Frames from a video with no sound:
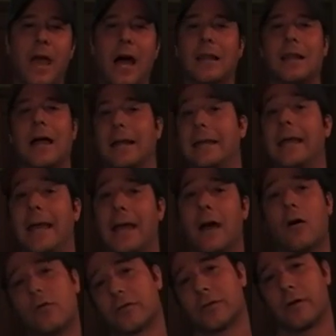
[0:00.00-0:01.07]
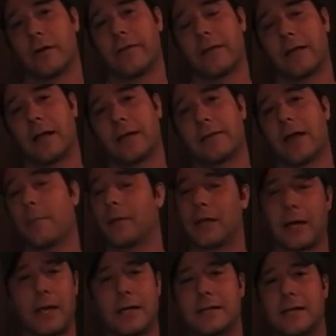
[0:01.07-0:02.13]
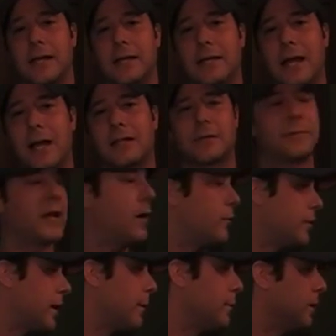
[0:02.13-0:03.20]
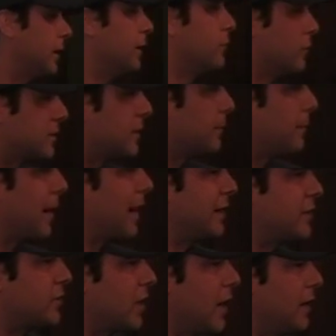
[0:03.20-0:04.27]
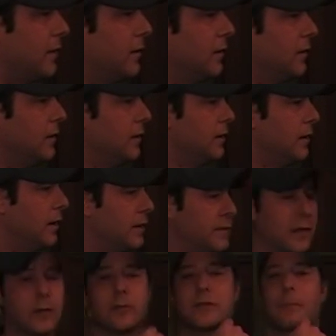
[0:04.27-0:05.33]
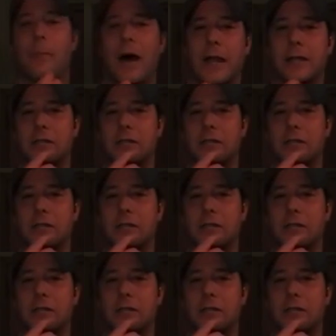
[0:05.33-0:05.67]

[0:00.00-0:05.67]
lot of KOs or anything like that. But like I said, he knocked him down with, I believe, was it a body shot? I think it was a body